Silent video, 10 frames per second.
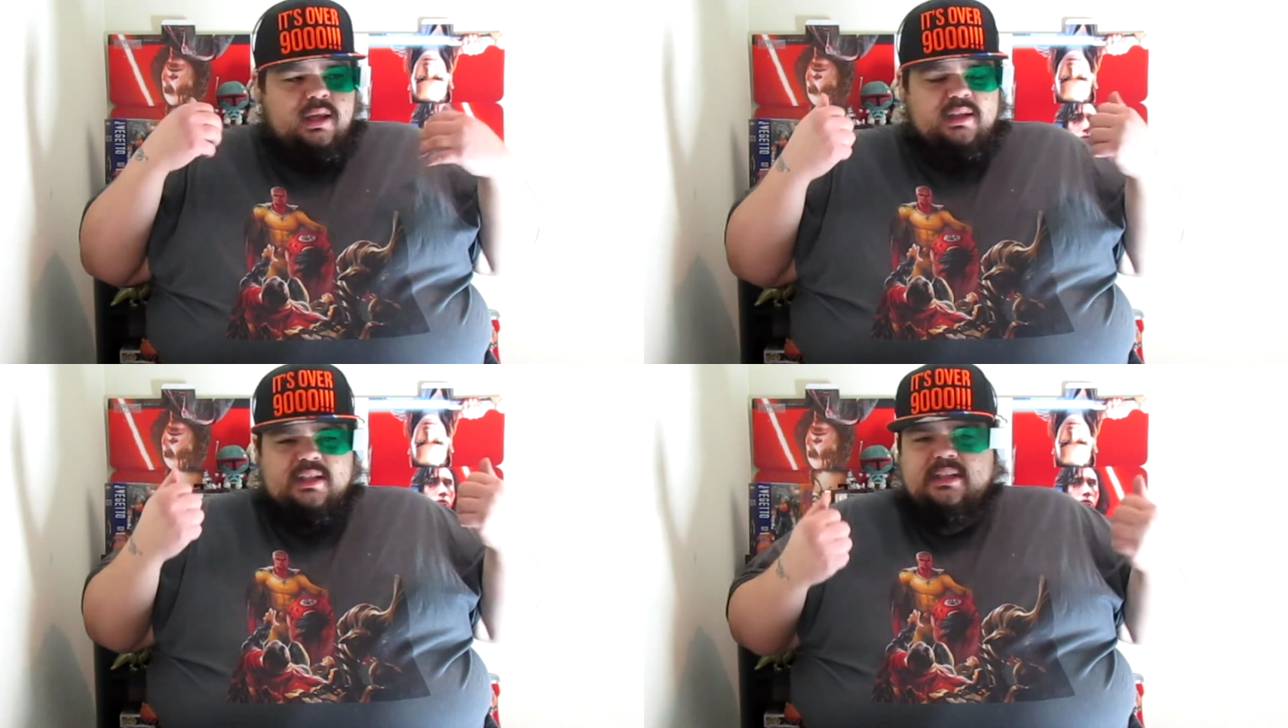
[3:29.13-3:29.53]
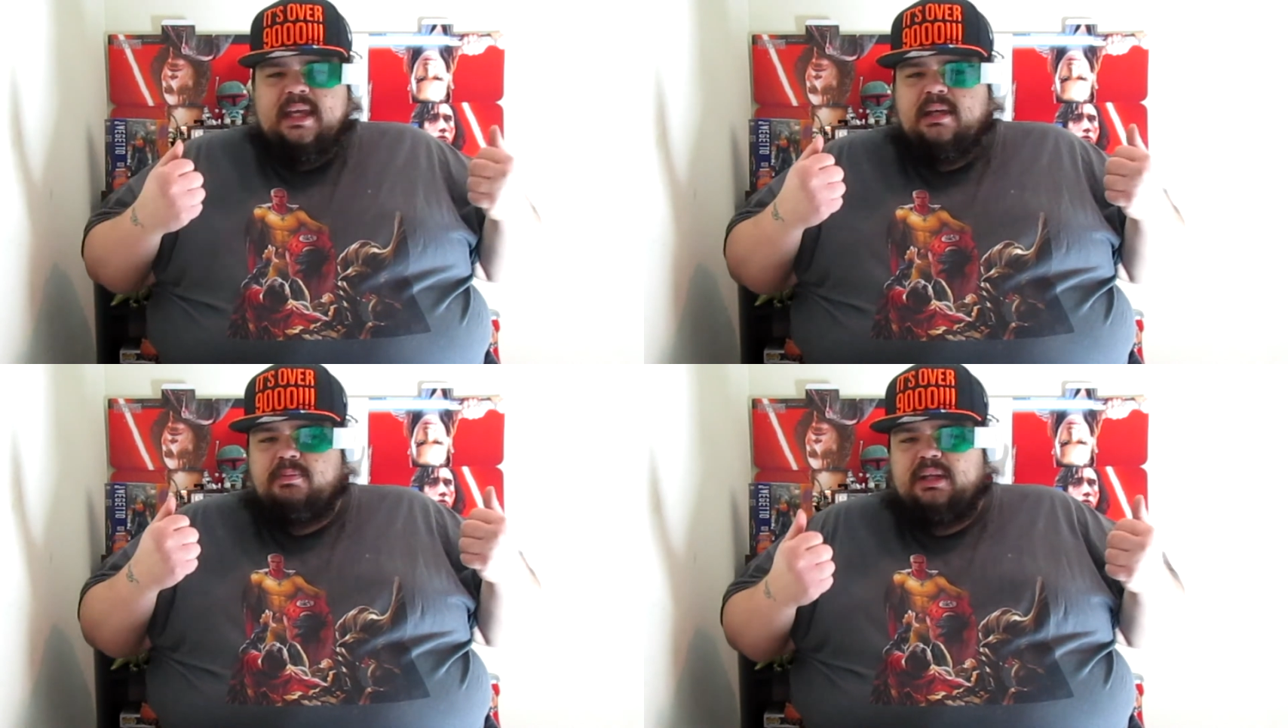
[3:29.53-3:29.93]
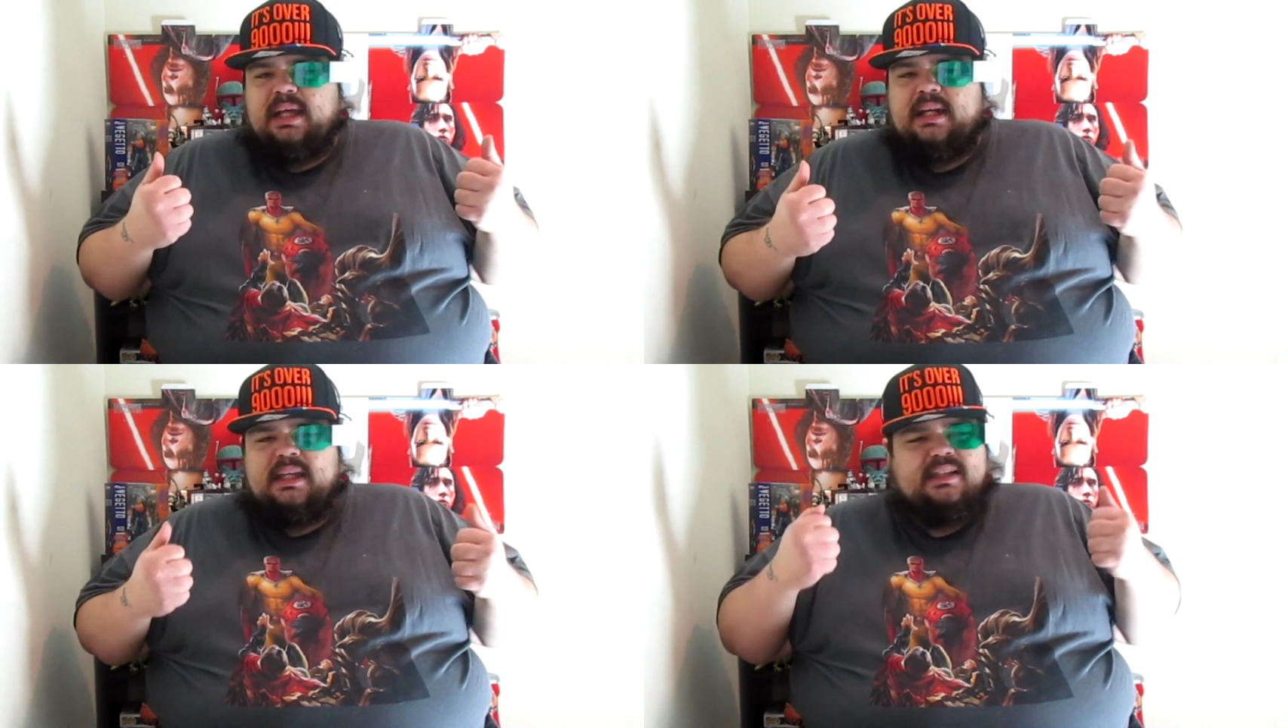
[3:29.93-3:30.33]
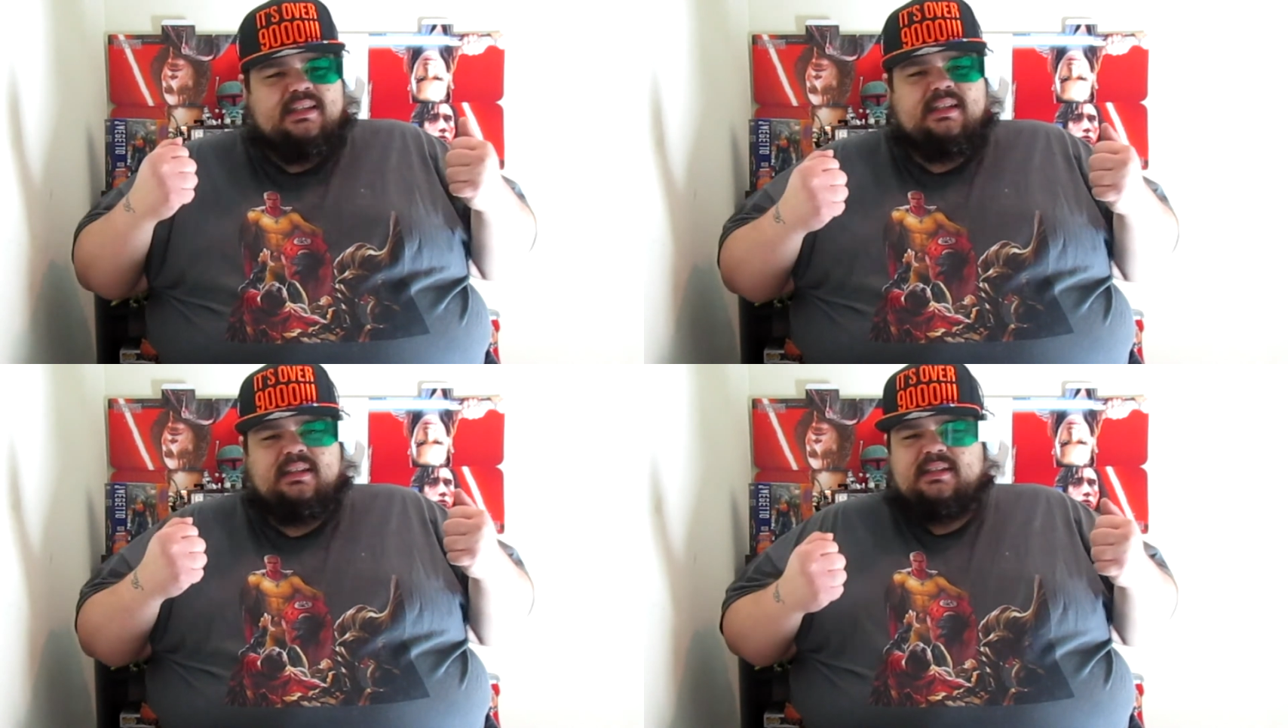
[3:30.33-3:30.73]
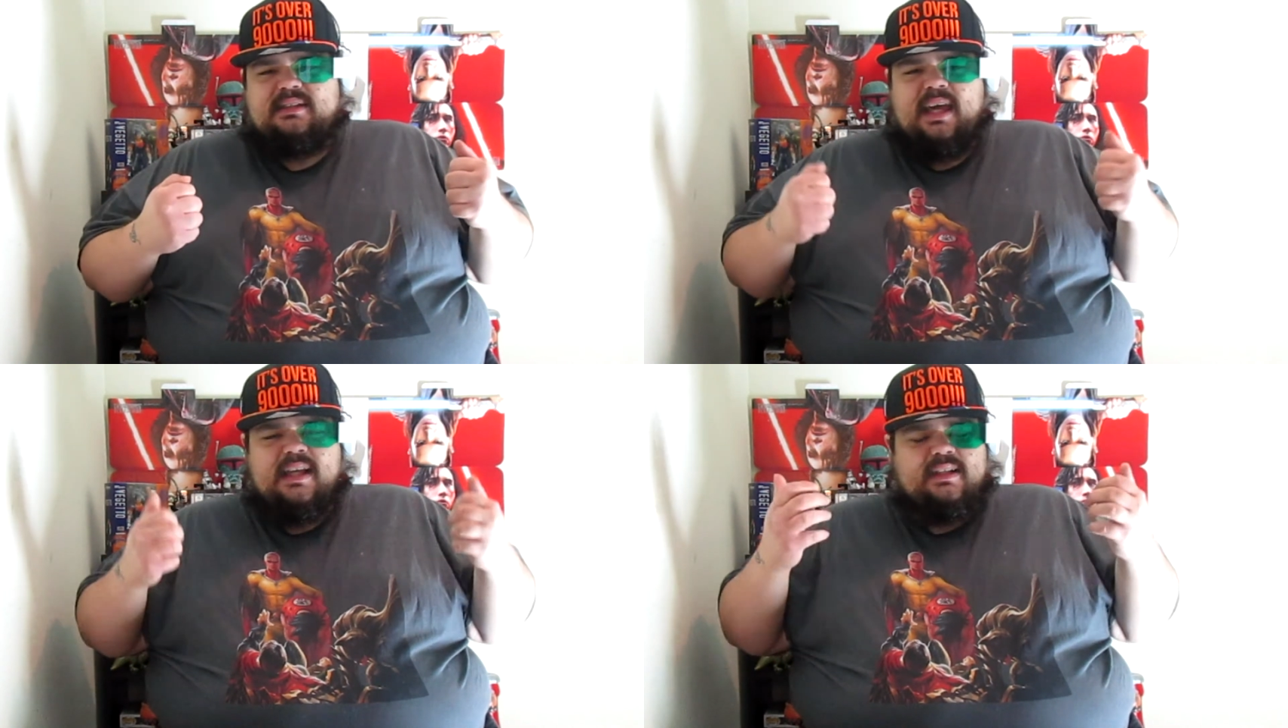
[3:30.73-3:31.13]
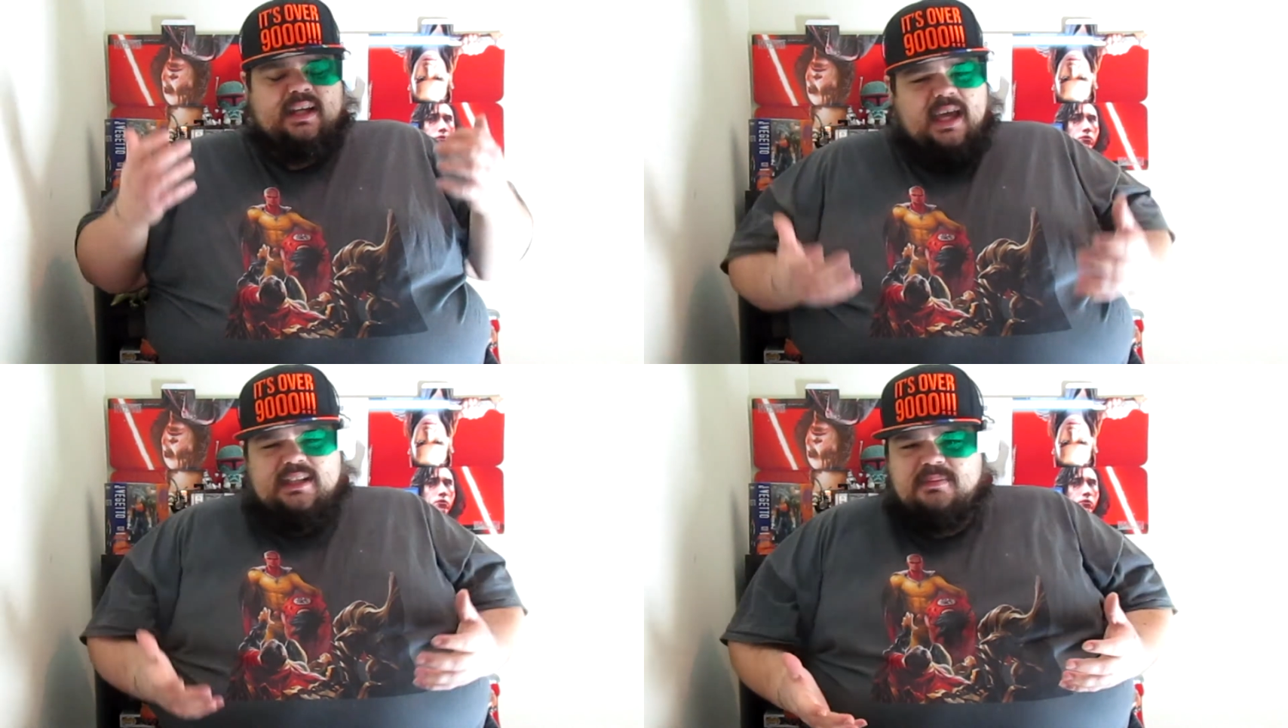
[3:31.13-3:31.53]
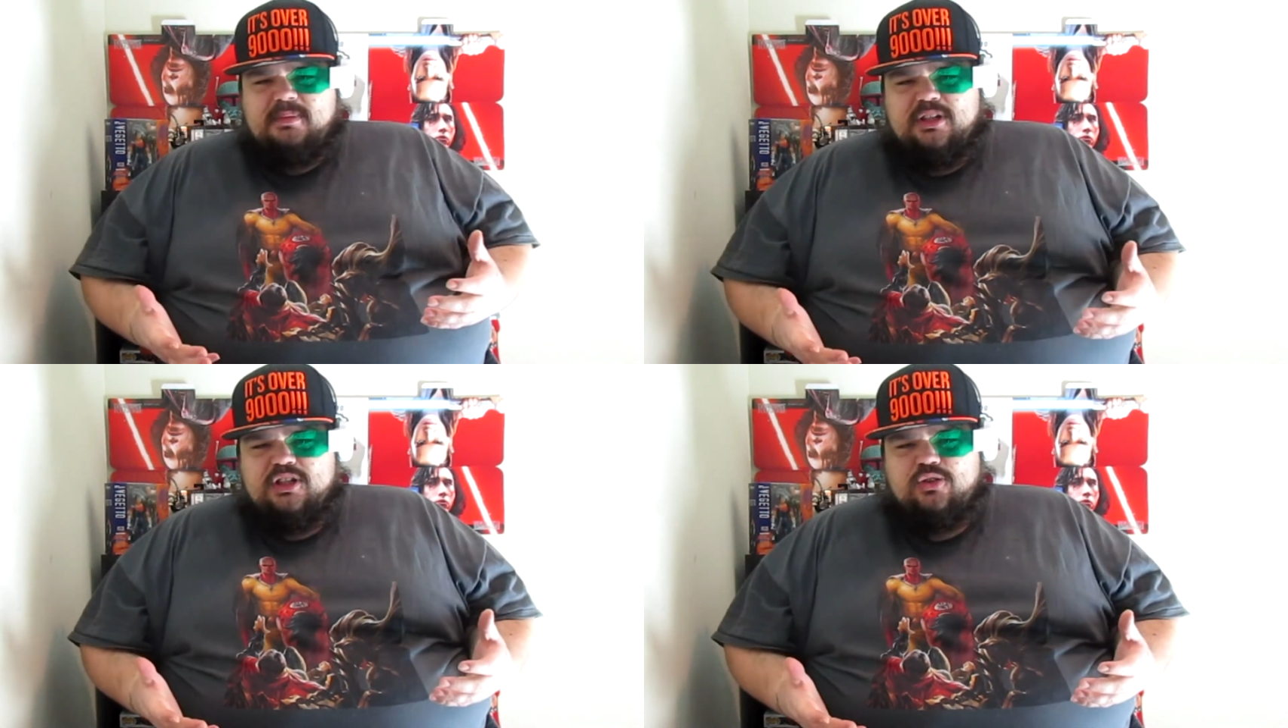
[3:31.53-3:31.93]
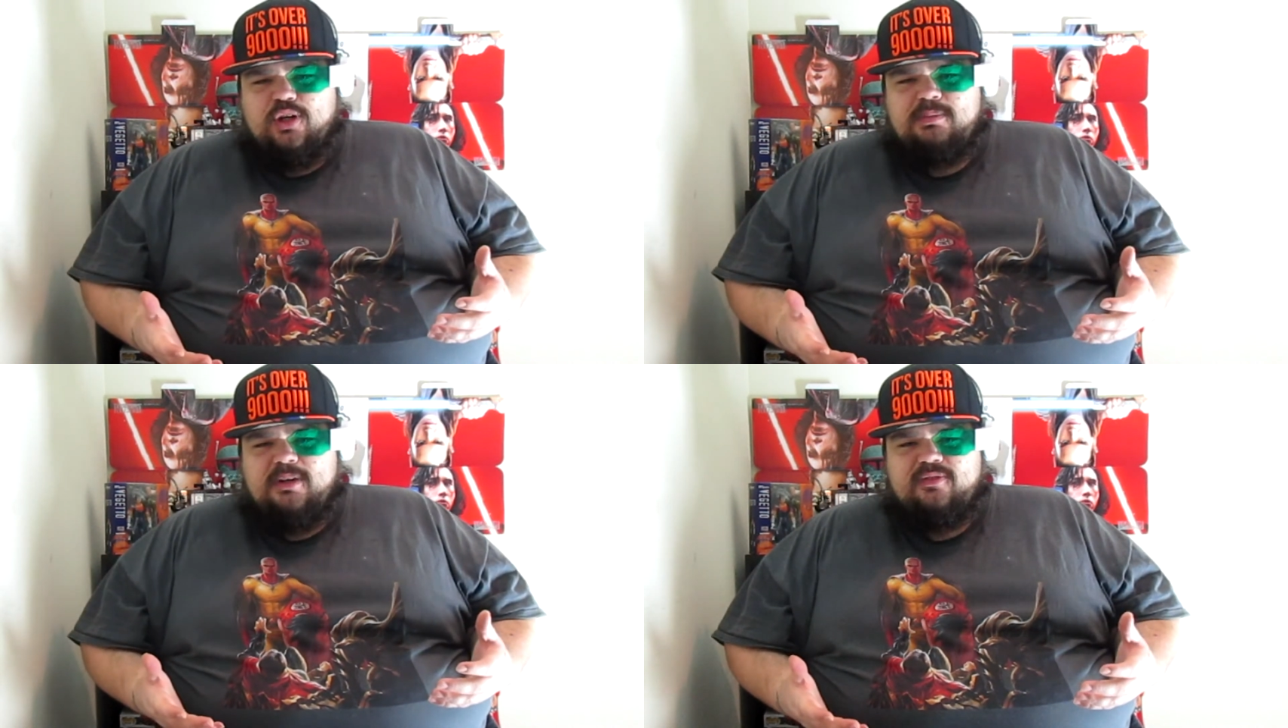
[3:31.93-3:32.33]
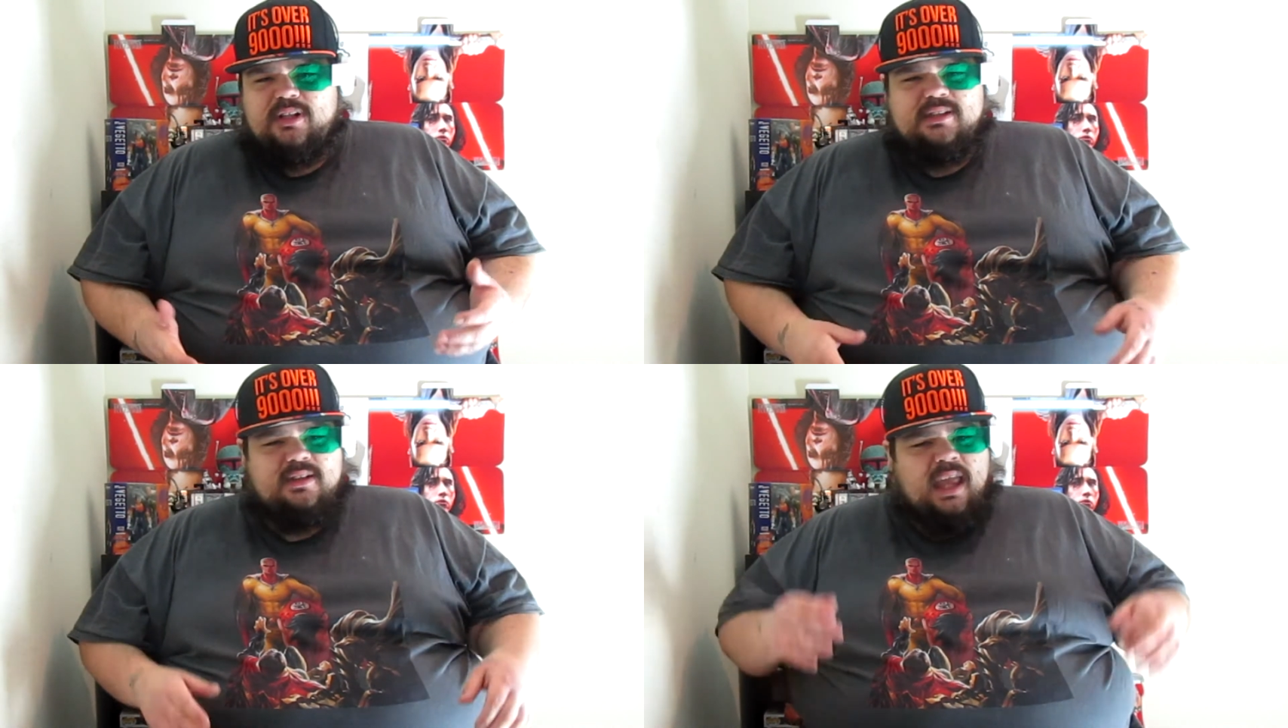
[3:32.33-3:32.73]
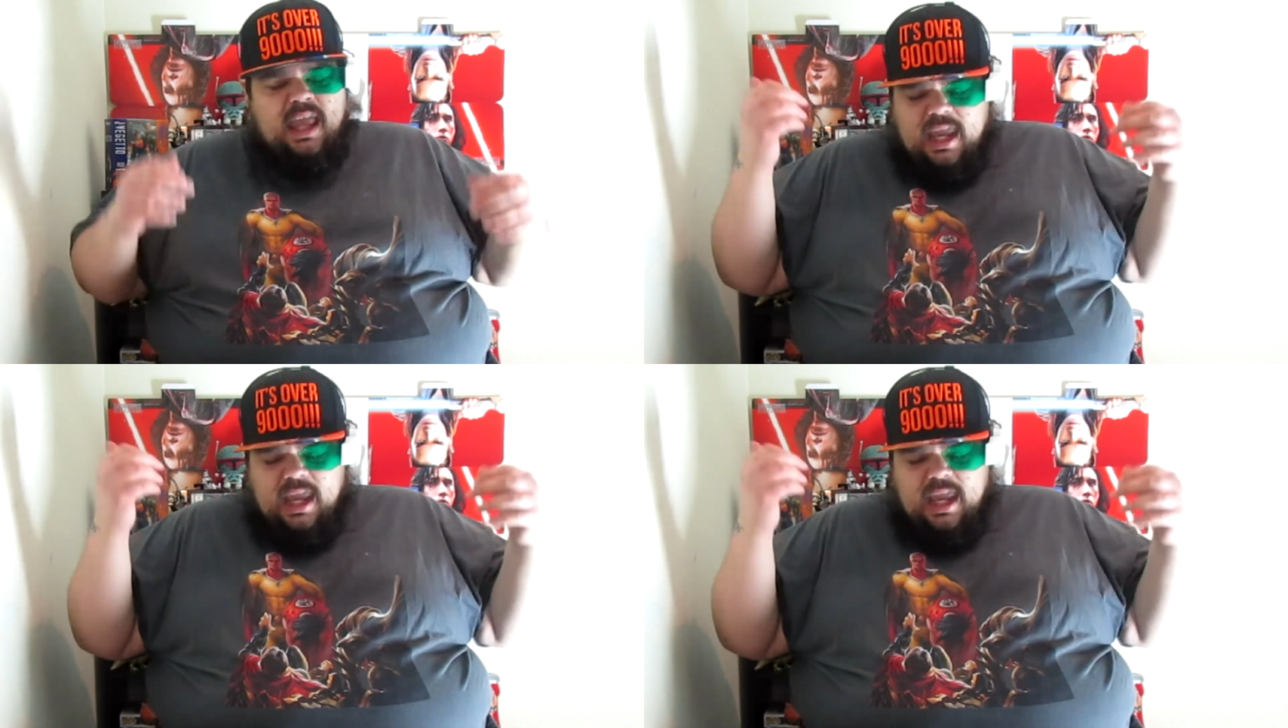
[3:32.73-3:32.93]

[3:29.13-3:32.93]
the Saiyan planet is still intact and hasn't been destroyed by Frieza